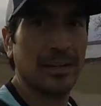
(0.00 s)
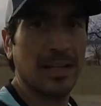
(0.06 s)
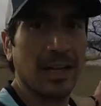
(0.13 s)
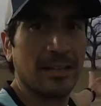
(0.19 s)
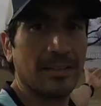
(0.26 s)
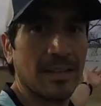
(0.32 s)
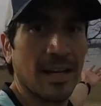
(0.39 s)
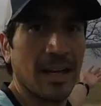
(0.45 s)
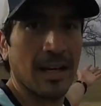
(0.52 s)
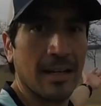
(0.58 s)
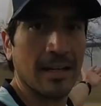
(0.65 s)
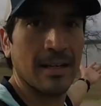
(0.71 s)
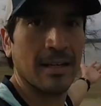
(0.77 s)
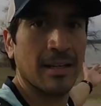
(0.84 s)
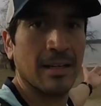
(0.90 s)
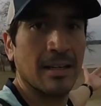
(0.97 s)

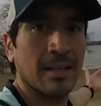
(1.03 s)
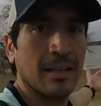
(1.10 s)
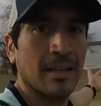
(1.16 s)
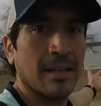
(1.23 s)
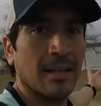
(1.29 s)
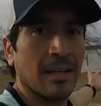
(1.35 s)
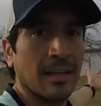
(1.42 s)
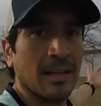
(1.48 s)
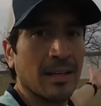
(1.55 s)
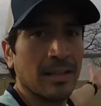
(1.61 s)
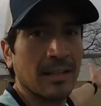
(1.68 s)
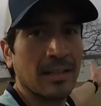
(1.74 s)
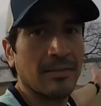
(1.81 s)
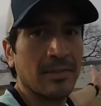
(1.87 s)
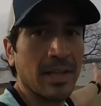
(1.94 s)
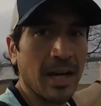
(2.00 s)
lakeside.
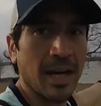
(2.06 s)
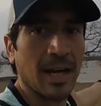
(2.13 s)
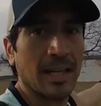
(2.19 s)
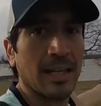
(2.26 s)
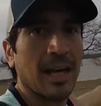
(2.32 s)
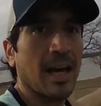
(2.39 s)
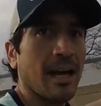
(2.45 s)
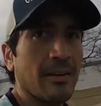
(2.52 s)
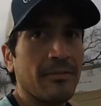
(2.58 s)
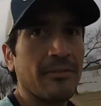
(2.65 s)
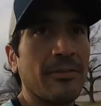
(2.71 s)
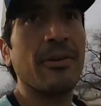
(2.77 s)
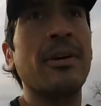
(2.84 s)
Living the high life.